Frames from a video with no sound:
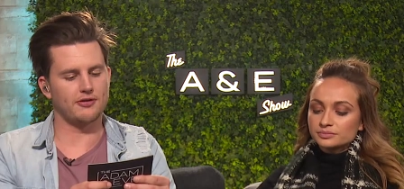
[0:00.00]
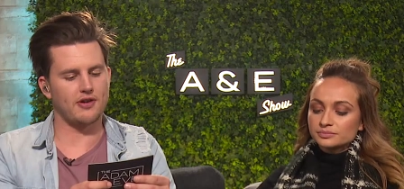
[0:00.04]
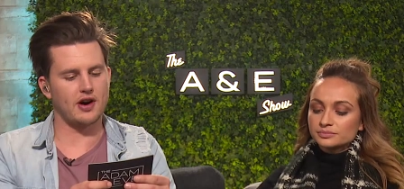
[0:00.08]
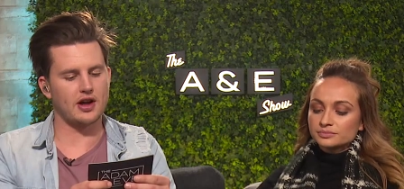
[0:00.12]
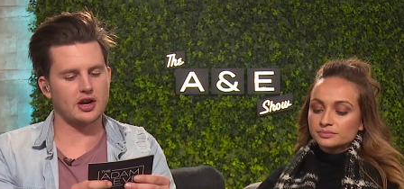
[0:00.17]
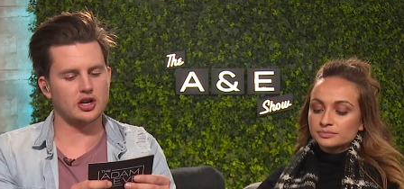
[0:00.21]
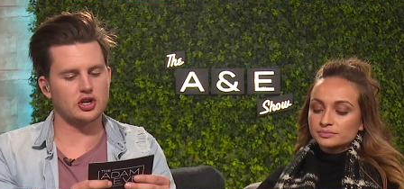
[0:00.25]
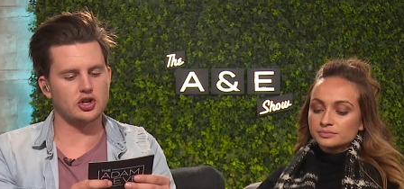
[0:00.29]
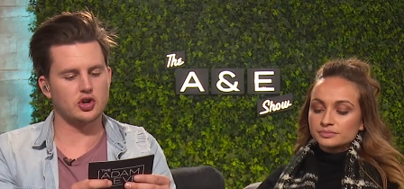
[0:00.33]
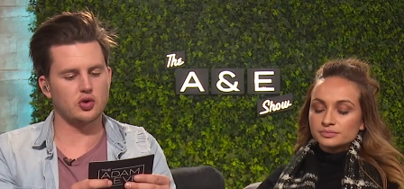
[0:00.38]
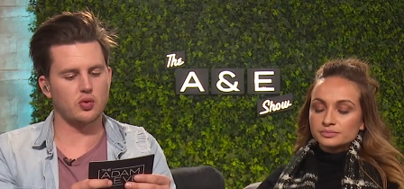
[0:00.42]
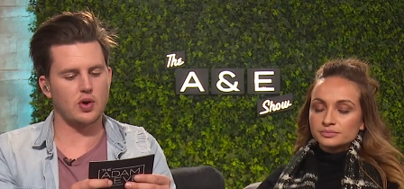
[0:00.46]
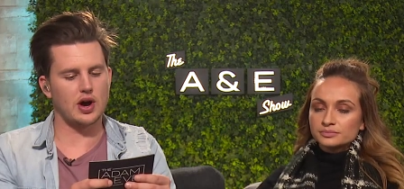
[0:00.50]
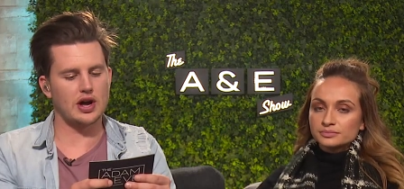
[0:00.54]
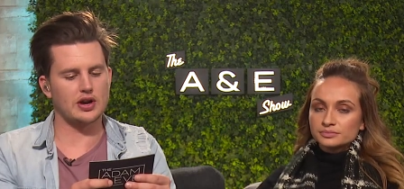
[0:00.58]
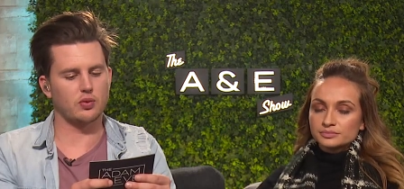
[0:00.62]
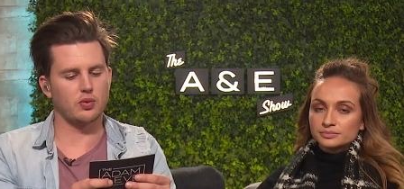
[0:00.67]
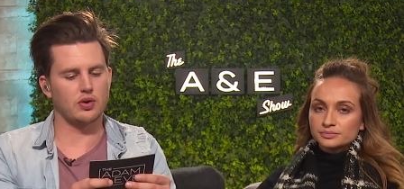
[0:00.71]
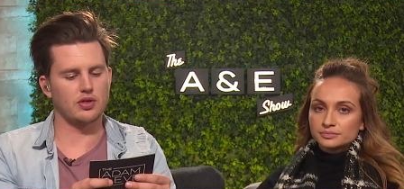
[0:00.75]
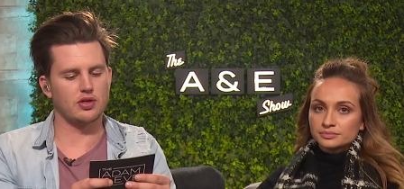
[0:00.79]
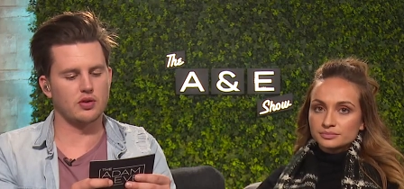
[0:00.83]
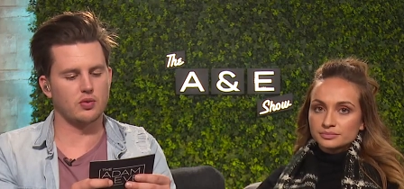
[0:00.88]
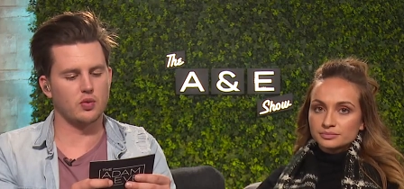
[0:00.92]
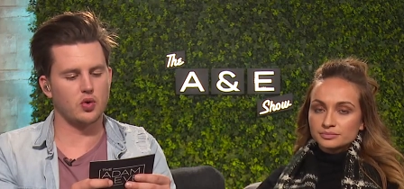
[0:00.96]
Speaker 1: find a new way to
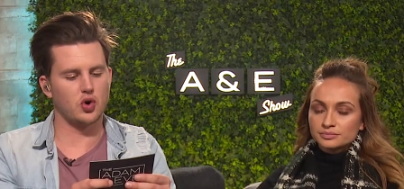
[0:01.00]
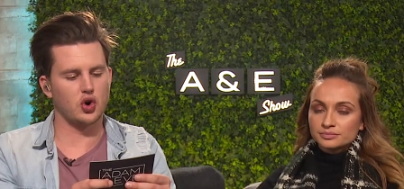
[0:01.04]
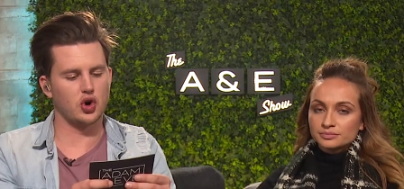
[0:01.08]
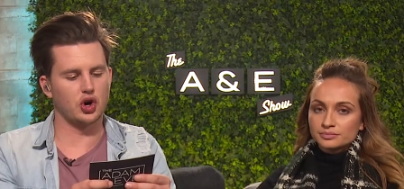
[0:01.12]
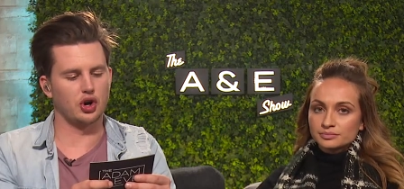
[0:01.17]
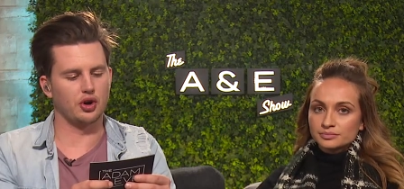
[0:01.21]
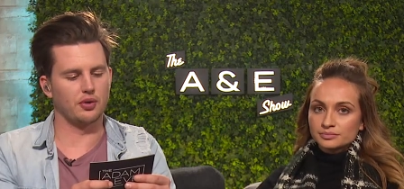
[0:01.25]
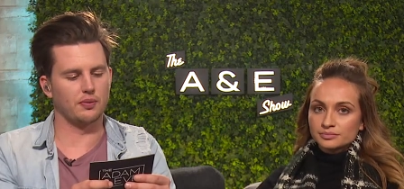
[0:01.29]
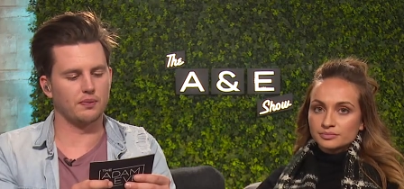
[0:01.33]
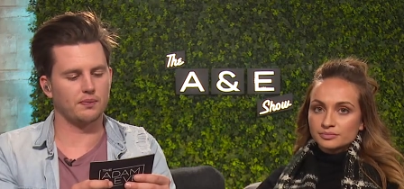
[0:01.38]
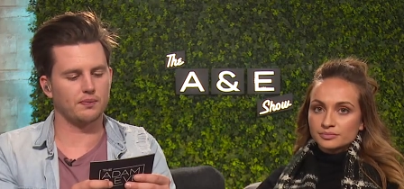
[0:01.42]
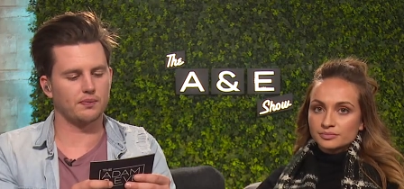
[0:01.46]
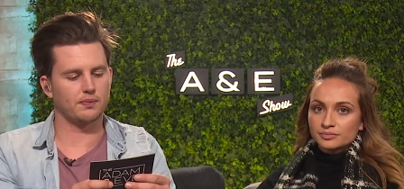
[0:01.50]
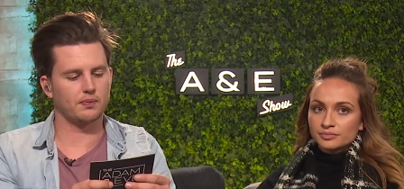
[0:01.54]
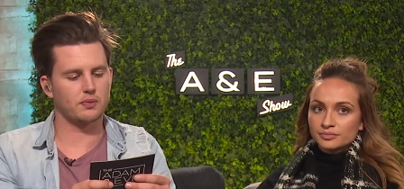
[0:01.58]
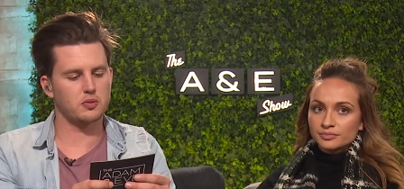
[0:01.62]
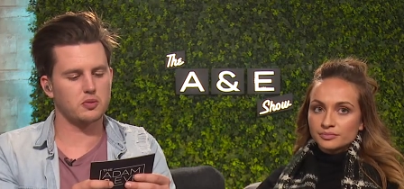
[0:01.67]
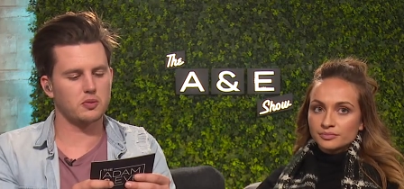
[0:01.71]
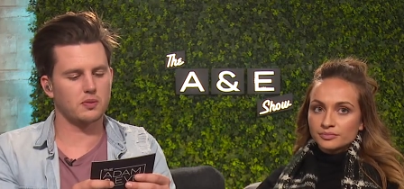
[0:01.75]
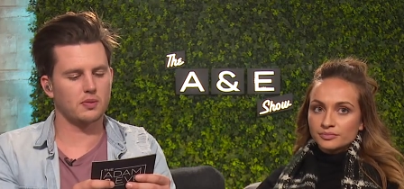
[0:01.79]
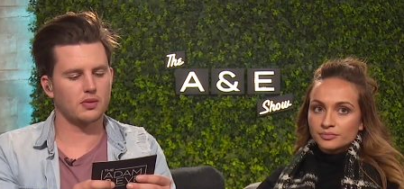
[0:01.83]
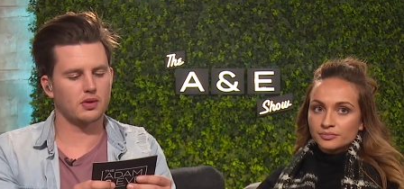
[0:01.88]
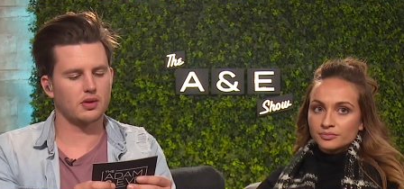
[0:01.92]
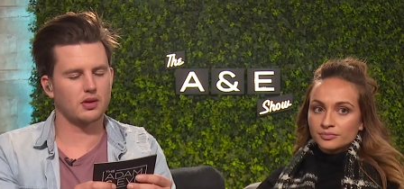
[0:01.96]
win the war.
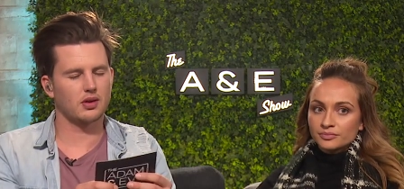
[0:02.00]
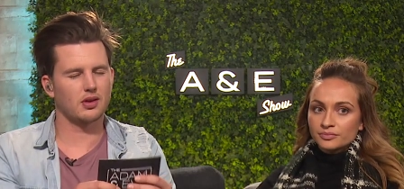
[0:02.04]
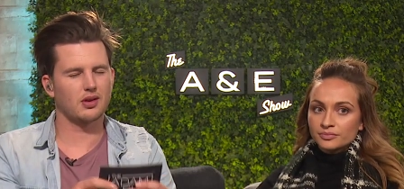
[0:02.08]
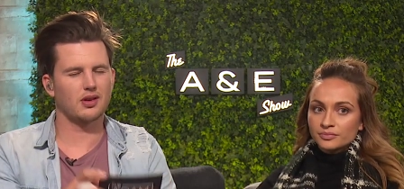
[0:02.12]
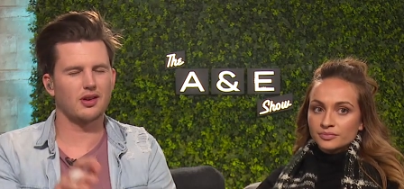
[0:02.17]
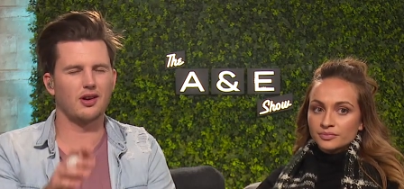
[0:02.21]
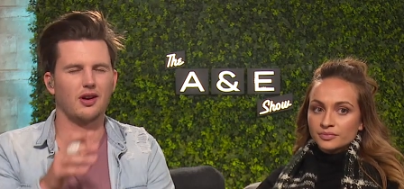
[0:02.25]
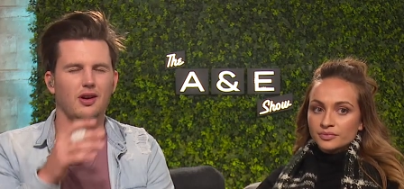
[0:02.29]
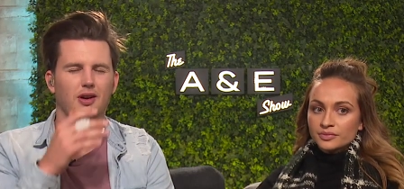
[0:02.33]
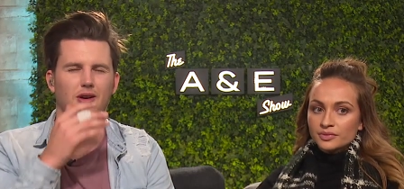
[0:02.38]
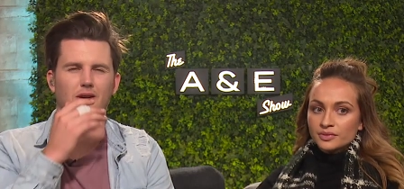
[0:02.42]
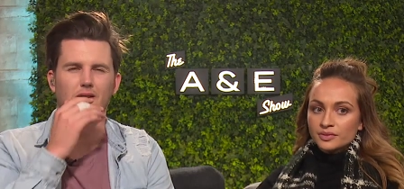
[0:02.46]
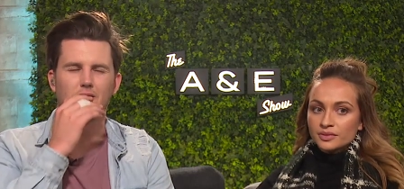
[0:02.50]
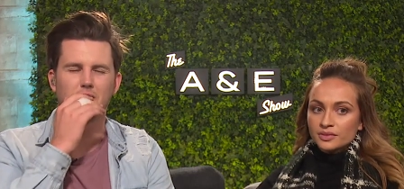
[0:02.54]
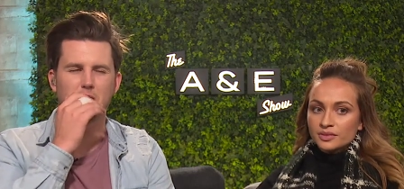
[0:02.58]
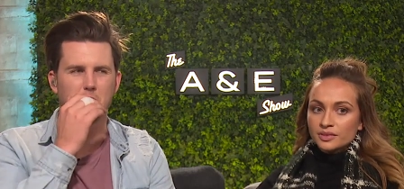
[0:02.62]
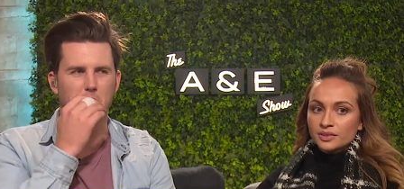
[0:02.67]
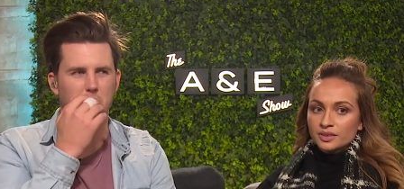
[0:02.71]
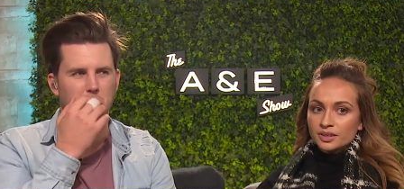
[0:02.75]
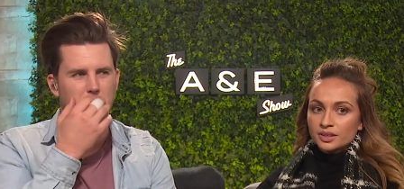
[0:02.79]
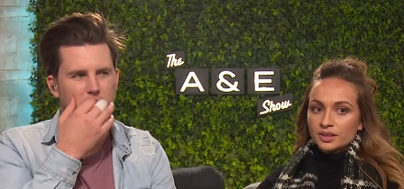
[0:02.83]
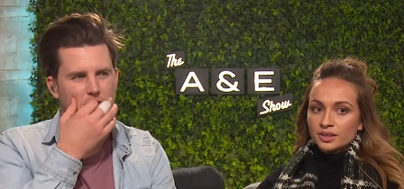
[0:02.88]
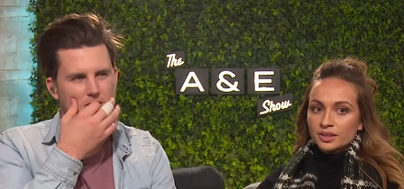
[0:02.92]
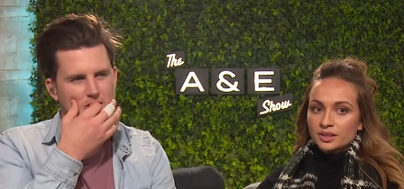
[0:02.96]

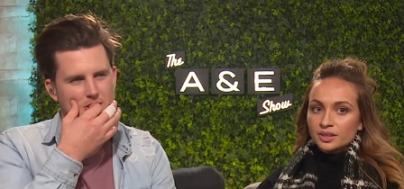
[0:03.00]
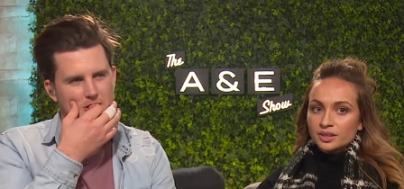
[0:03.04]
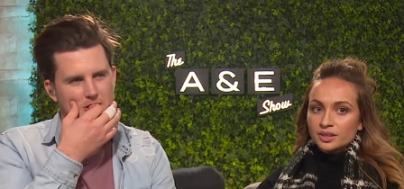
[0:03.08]
Oh.